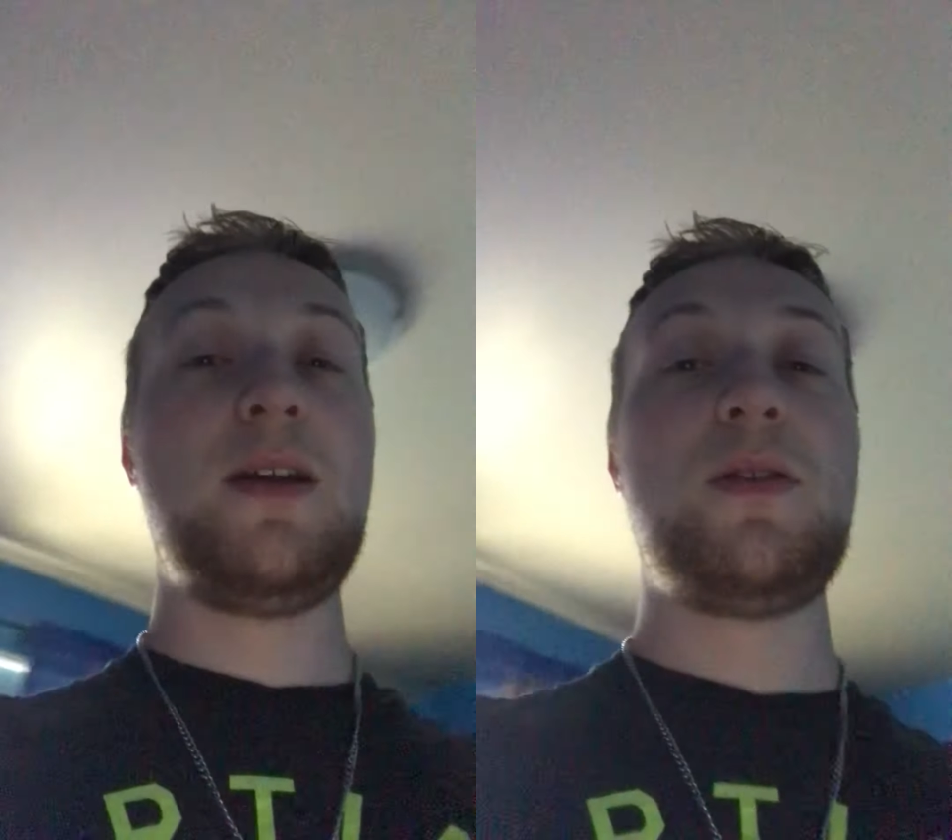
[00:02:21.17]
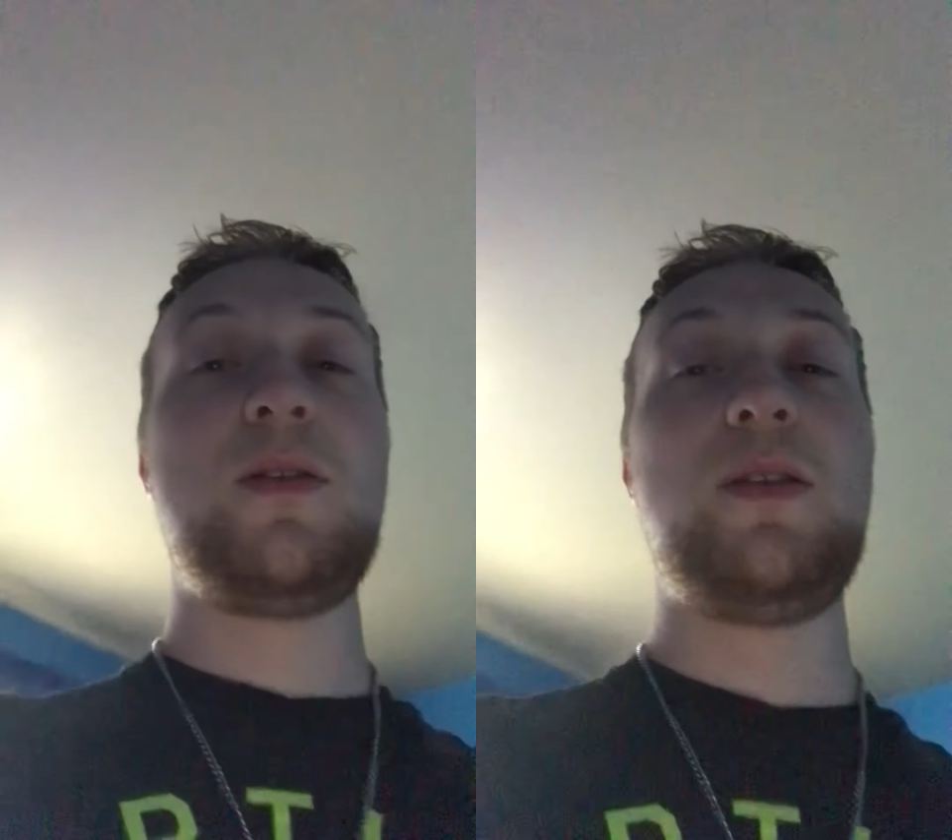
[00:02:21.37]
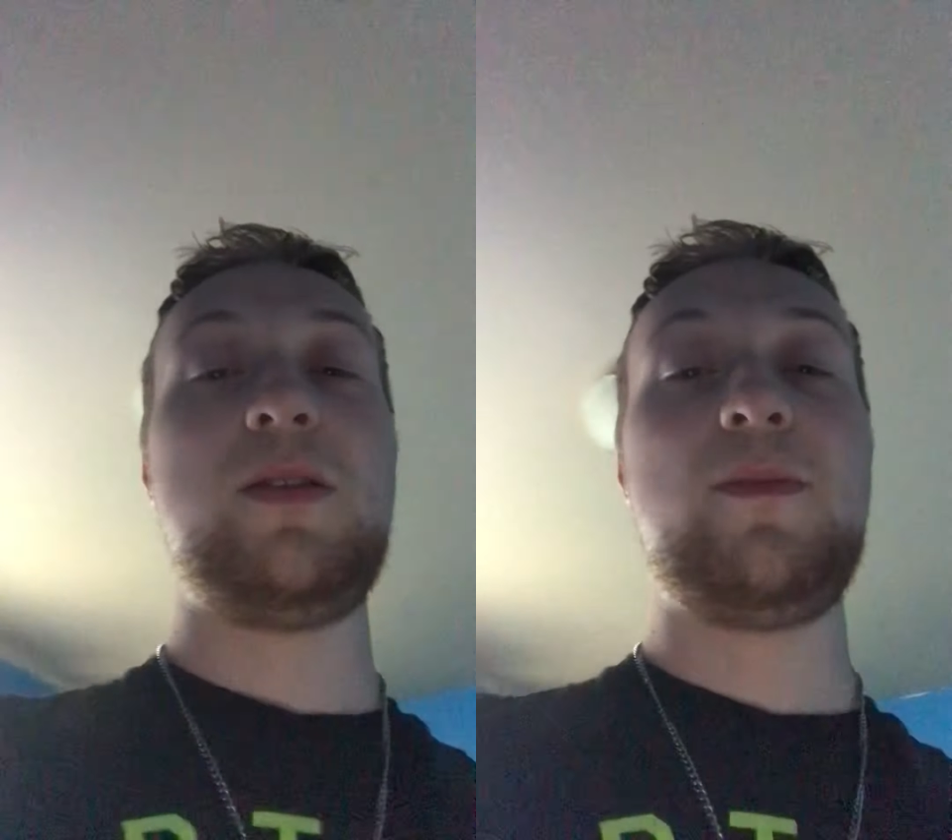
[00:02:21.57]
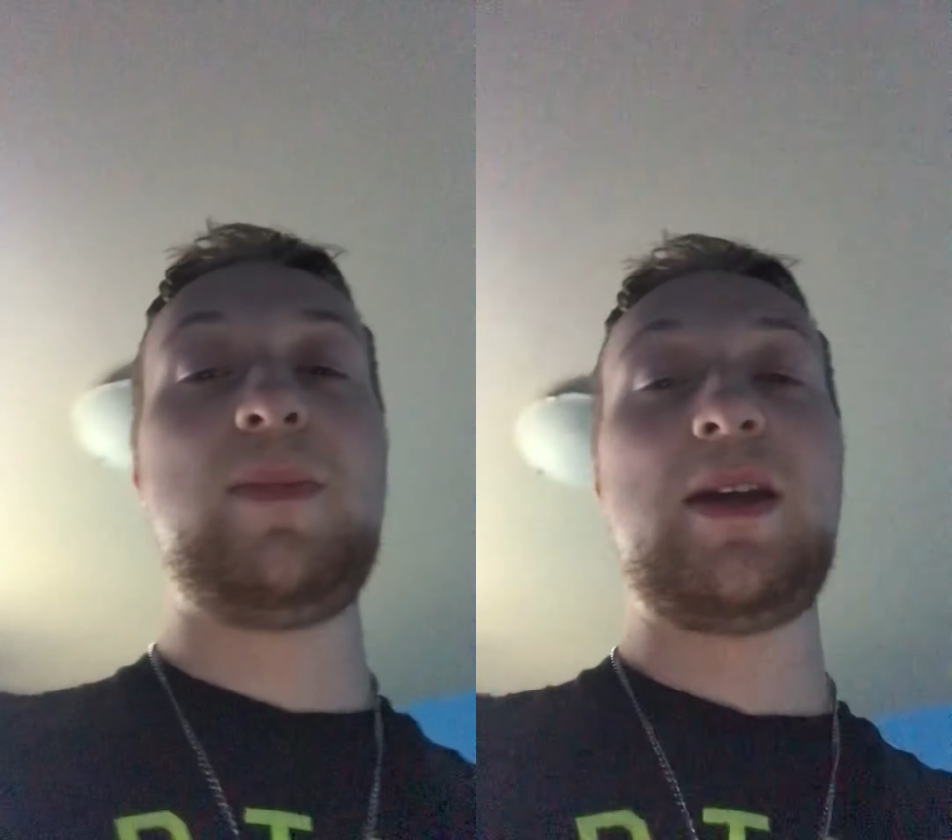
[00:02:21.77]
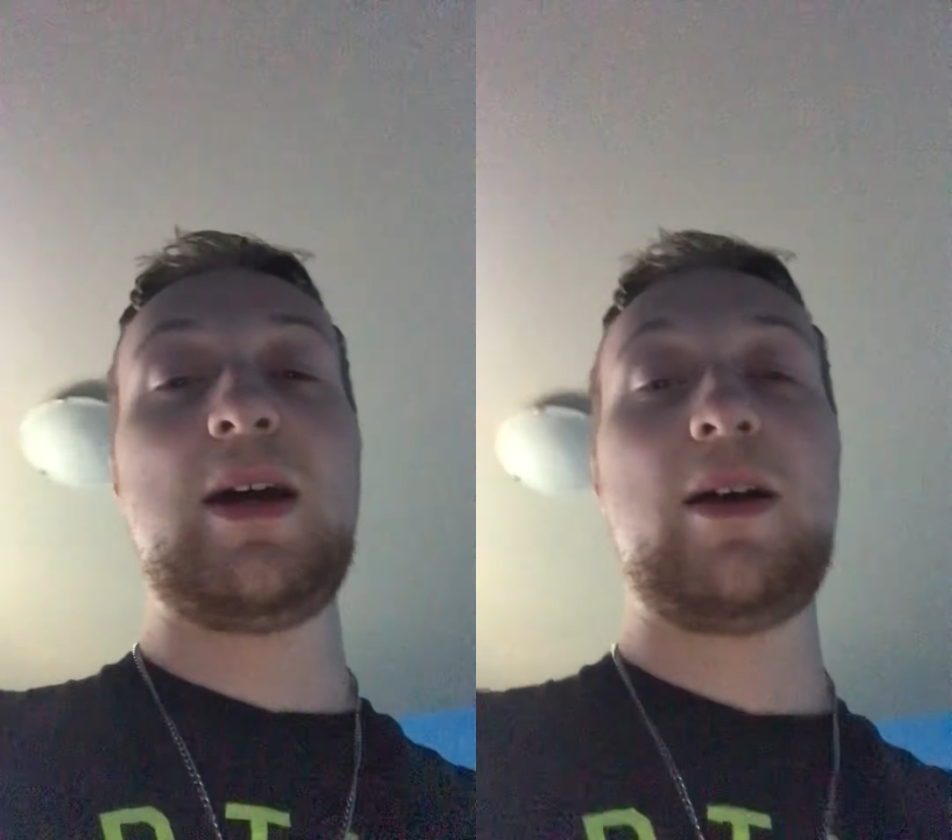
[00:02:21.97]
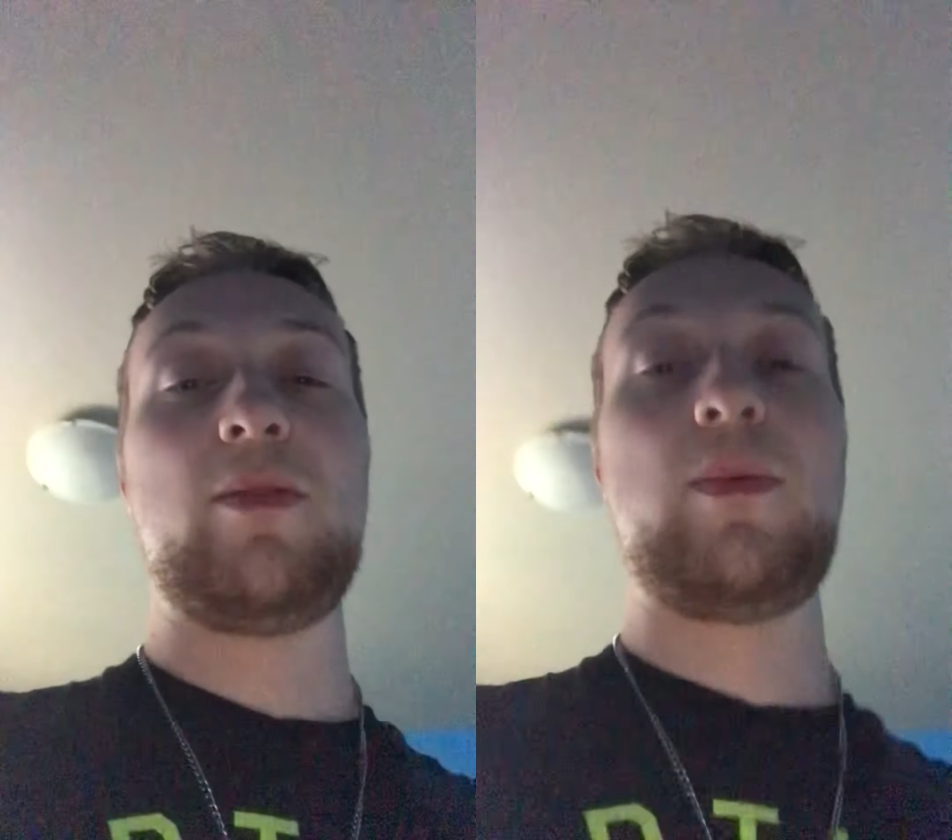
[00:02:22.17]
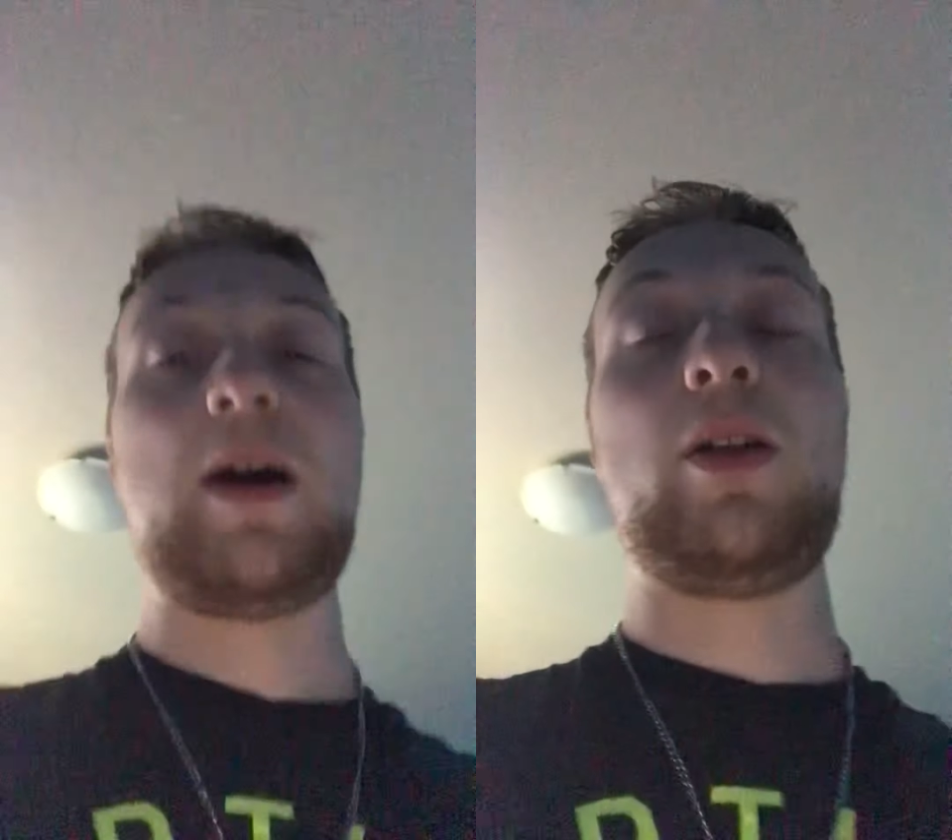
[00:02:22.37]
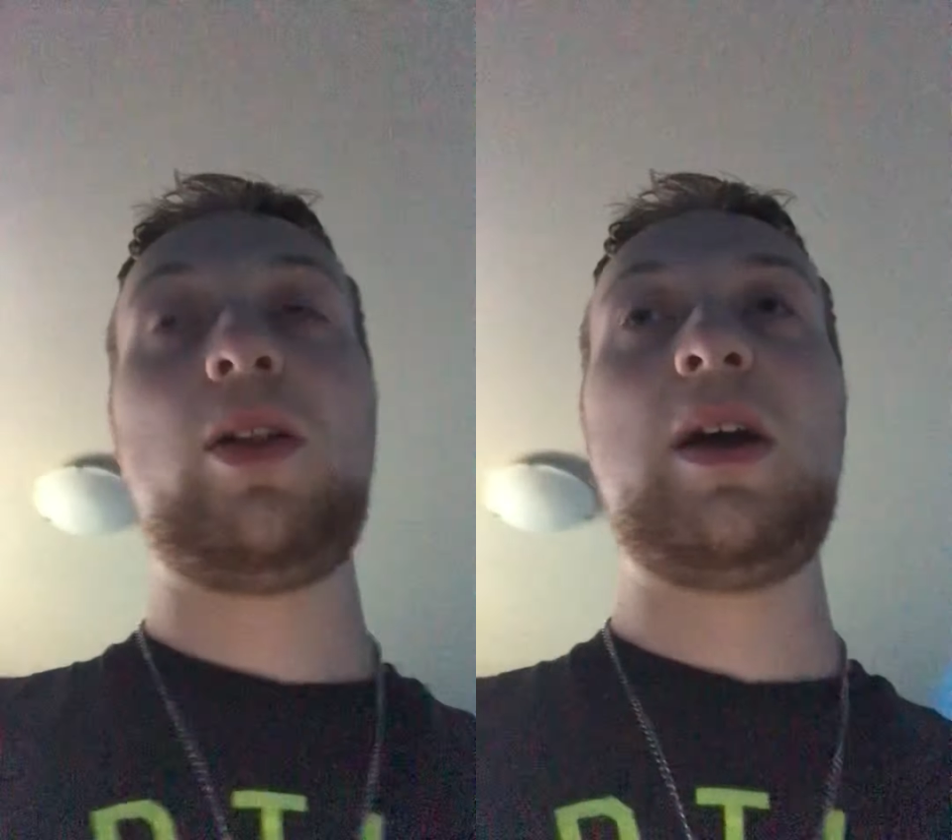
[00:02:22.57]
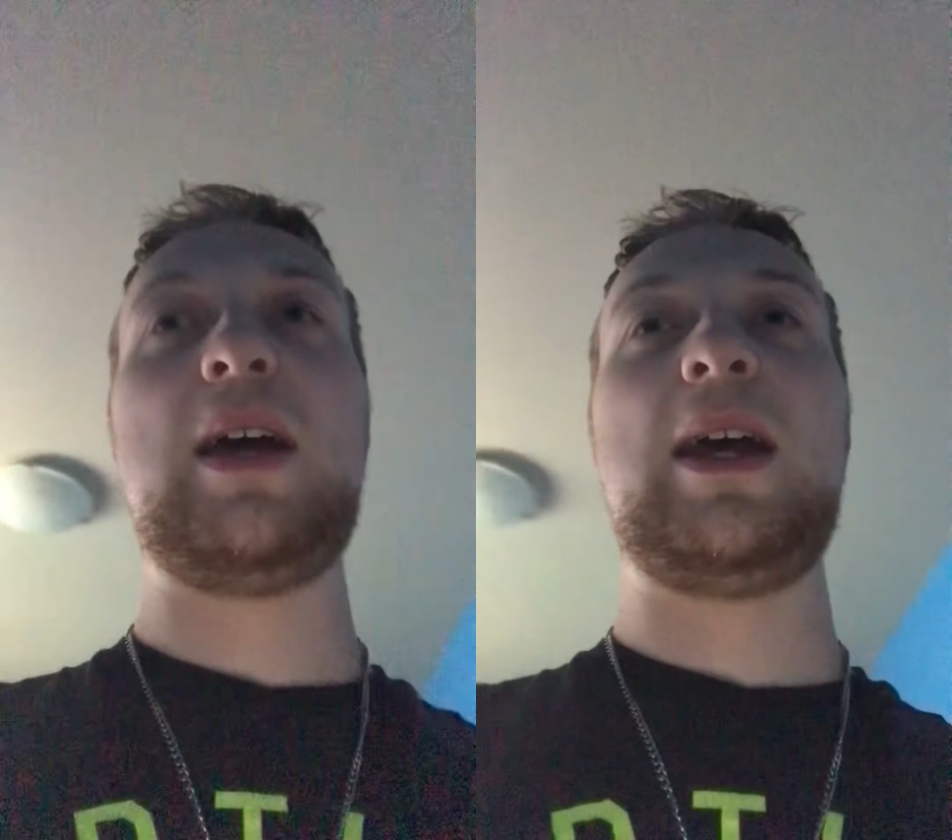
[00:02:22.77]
here is because, well,